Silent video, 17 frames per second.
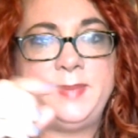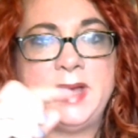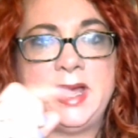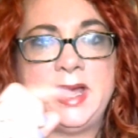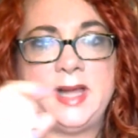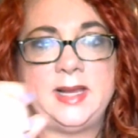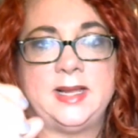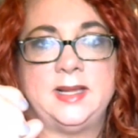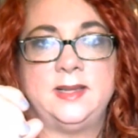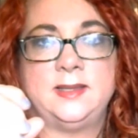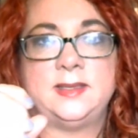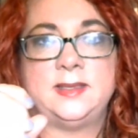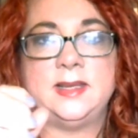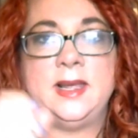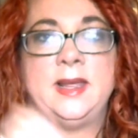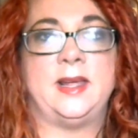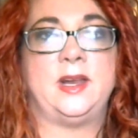packets,
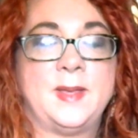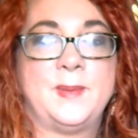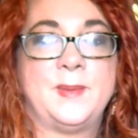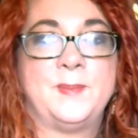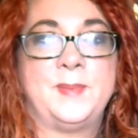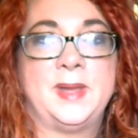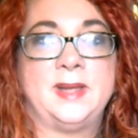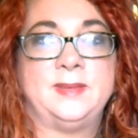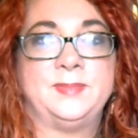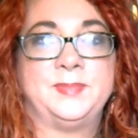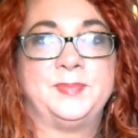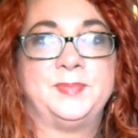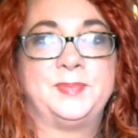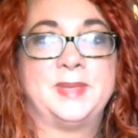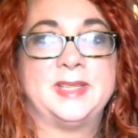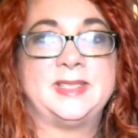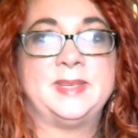but
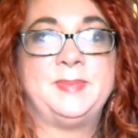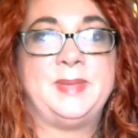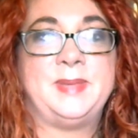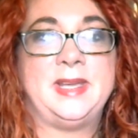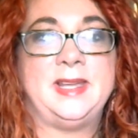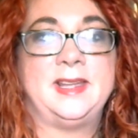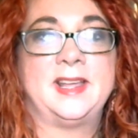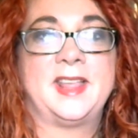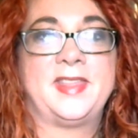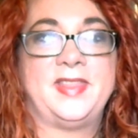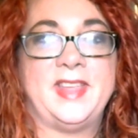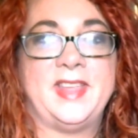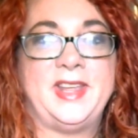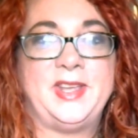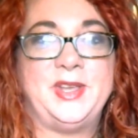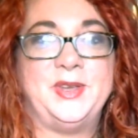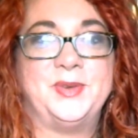blessed be.
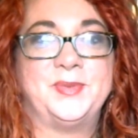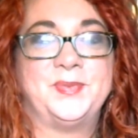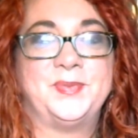Thank you.